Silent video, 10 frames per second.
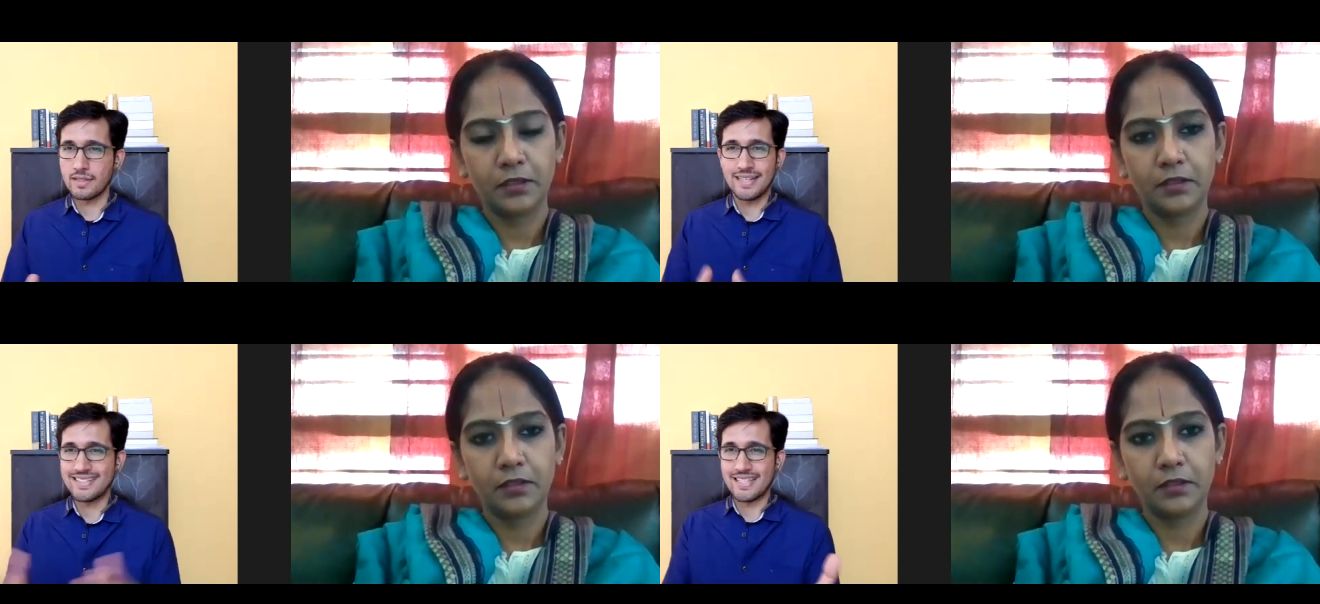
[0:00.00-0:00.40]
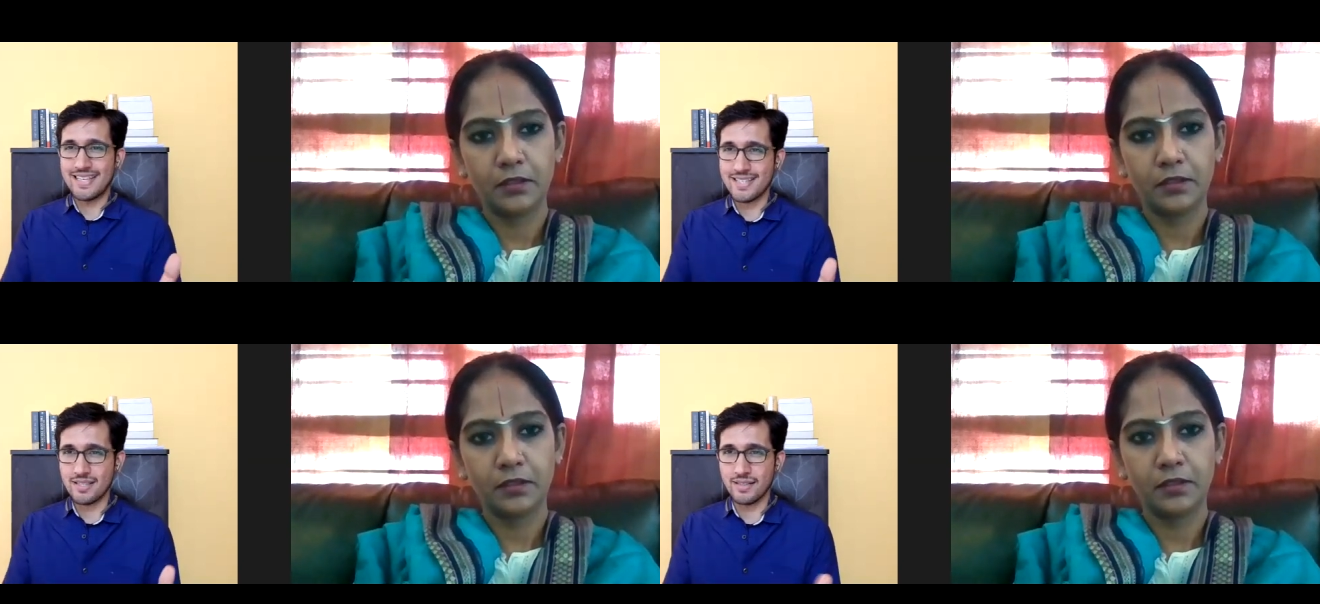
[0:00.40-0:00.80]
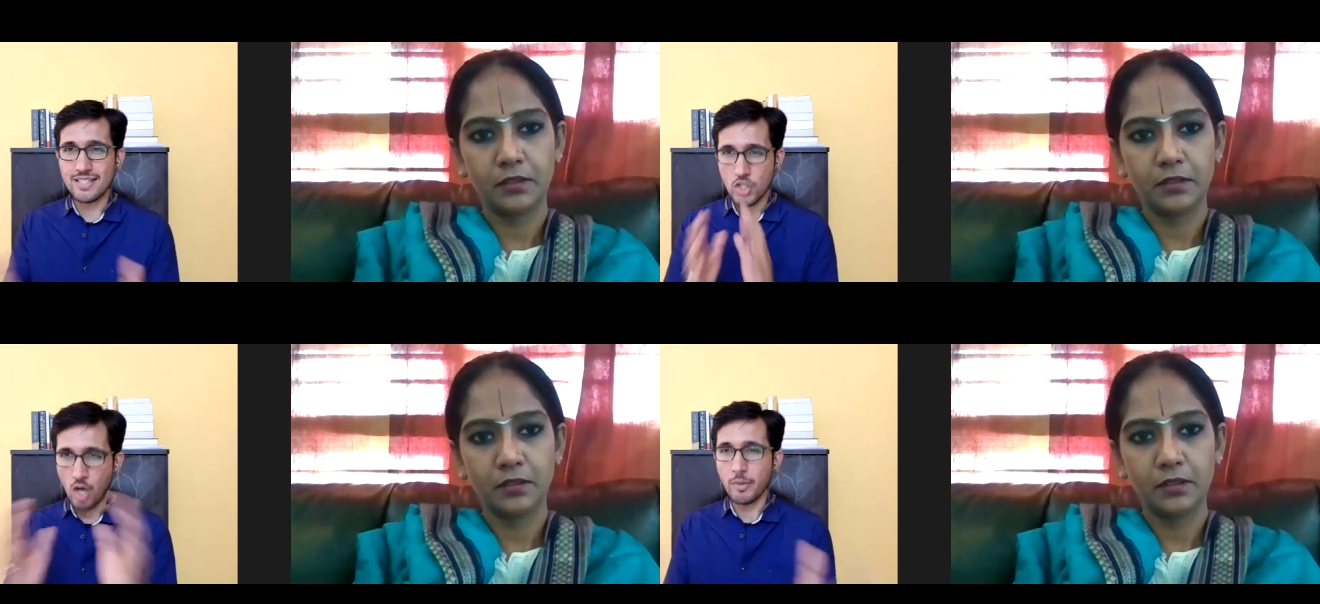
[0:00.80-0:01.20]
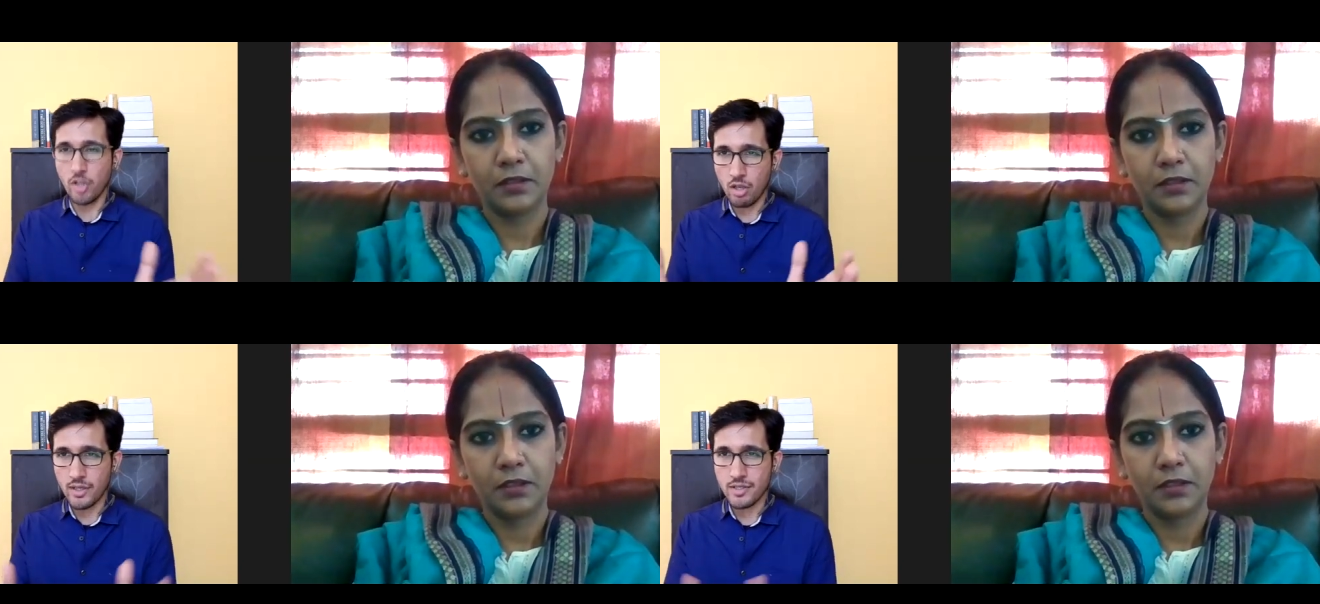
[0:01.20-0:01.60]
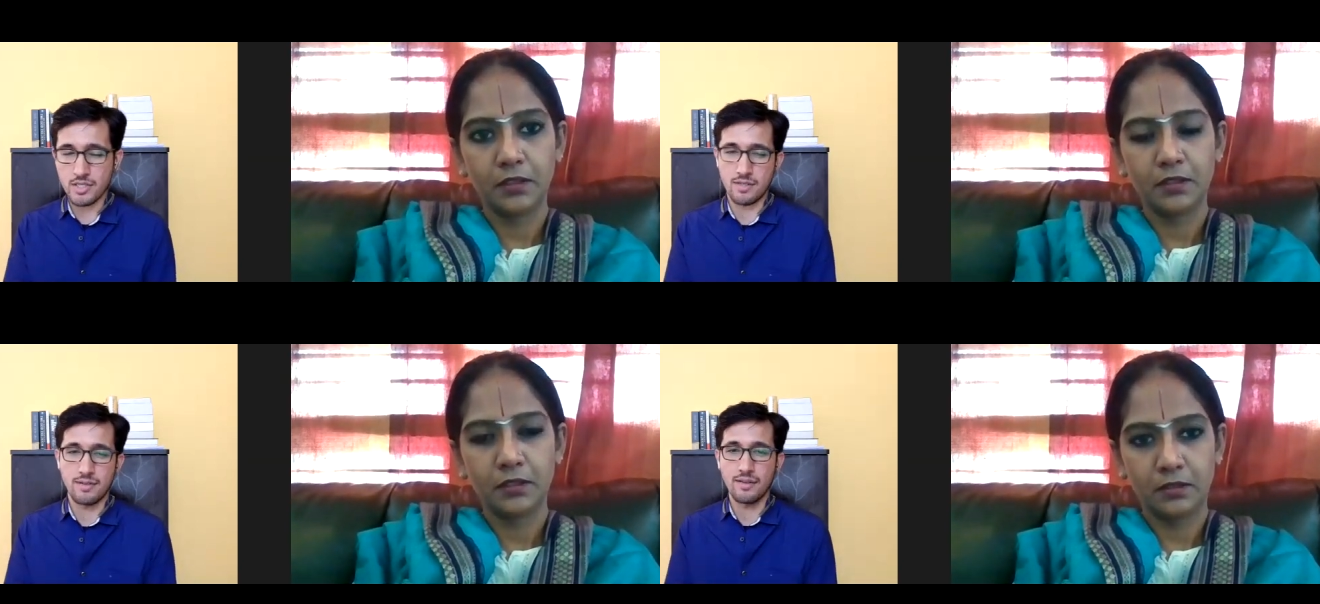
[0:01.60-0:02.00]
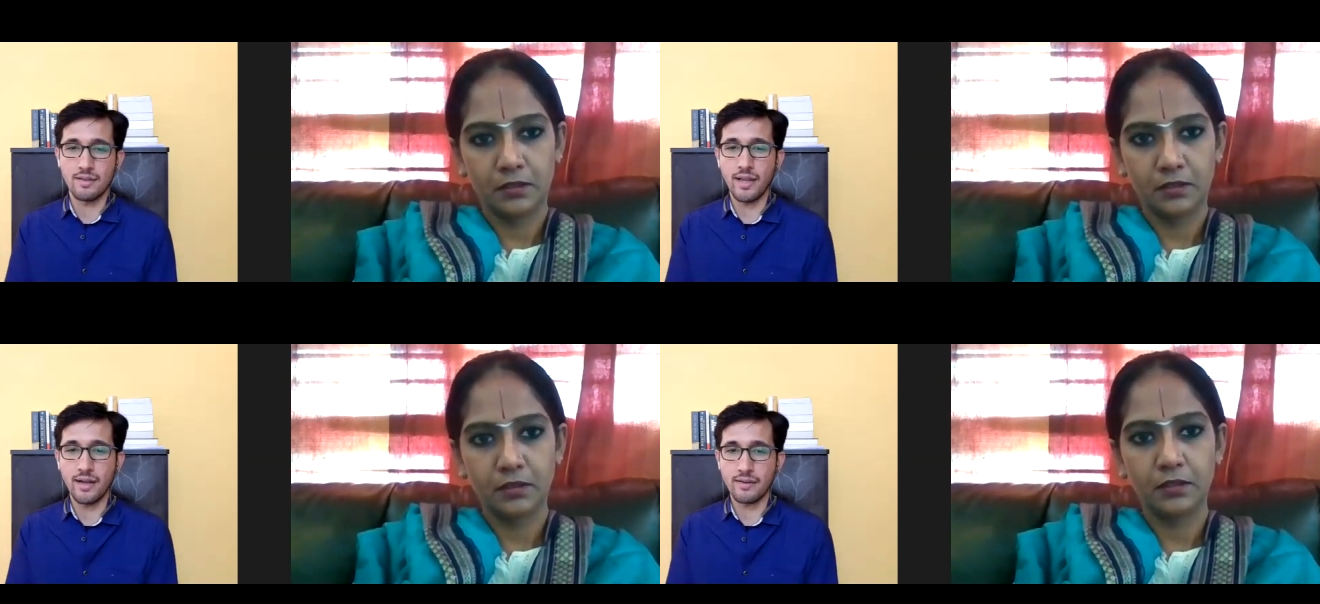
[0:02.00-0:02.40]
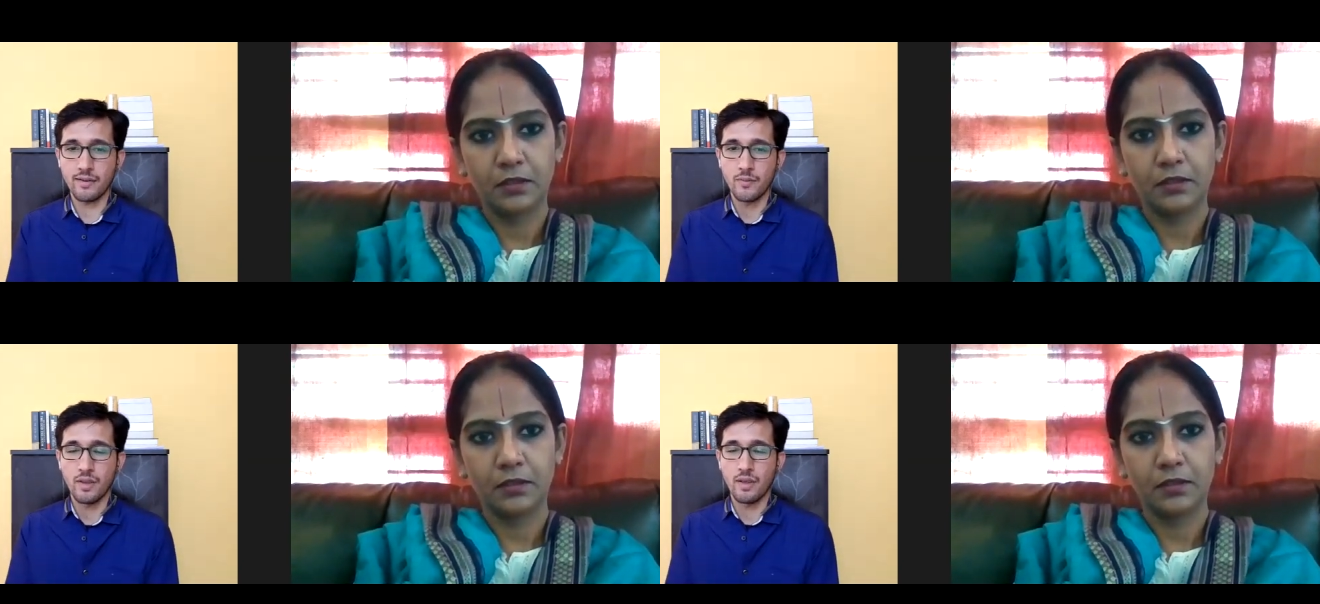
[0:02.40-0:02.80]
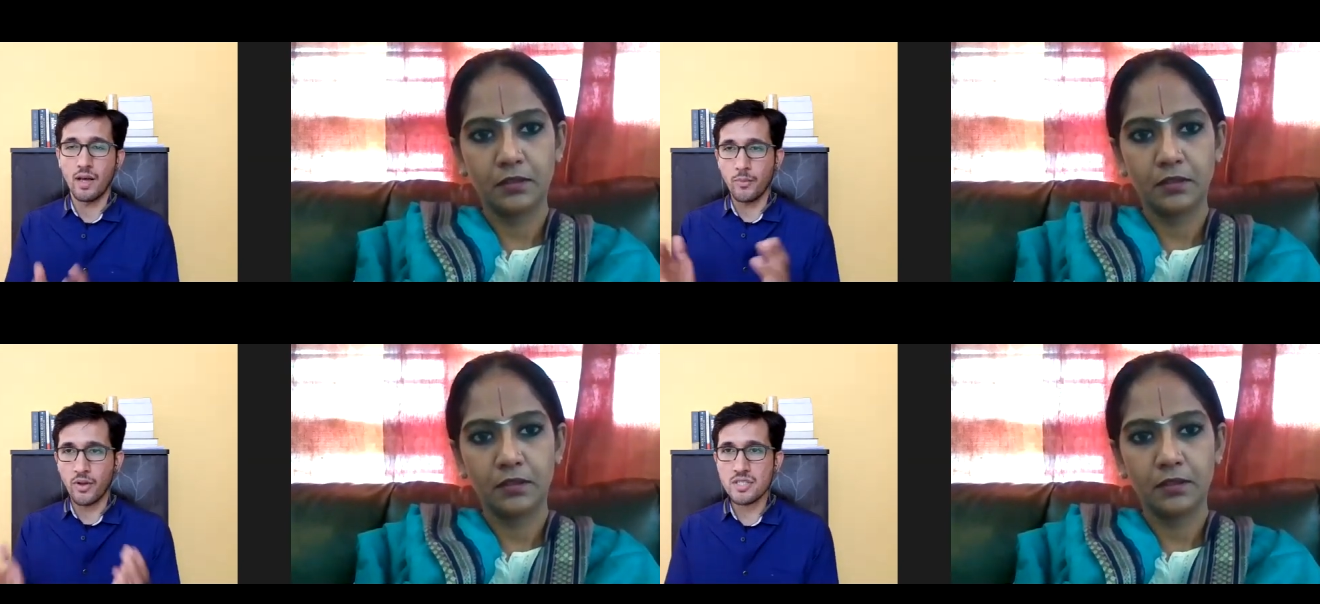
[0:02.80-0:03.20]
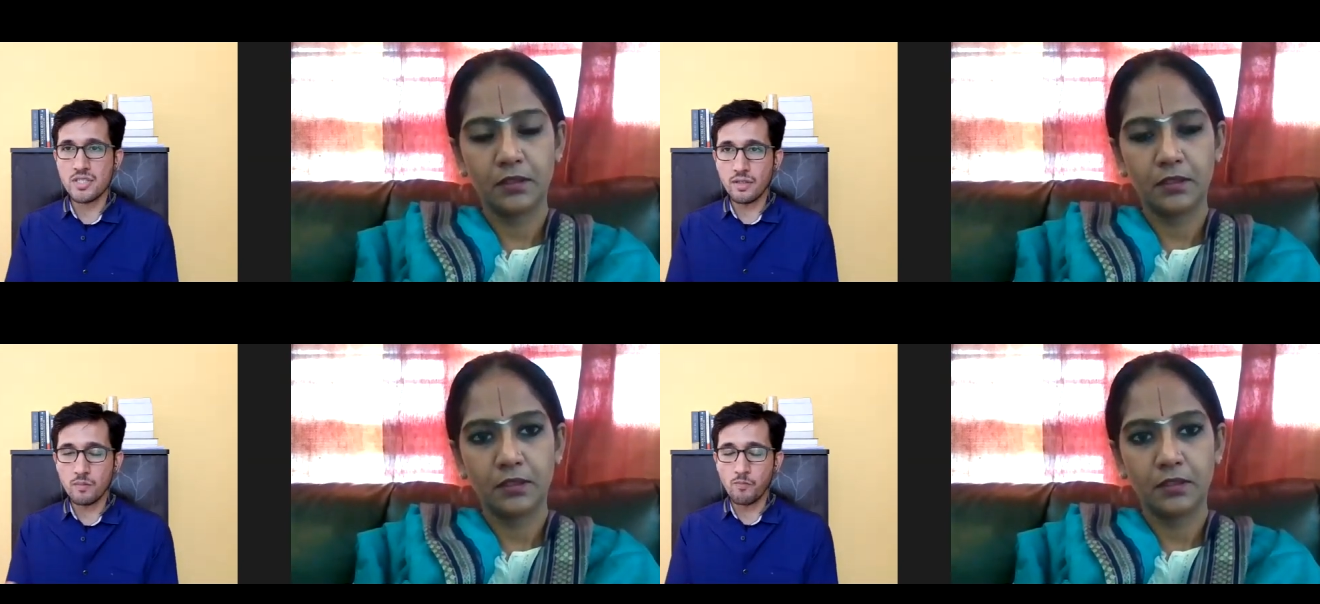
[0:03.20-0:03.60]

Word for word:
Speaker 1: it's it's it's common knowledge that a person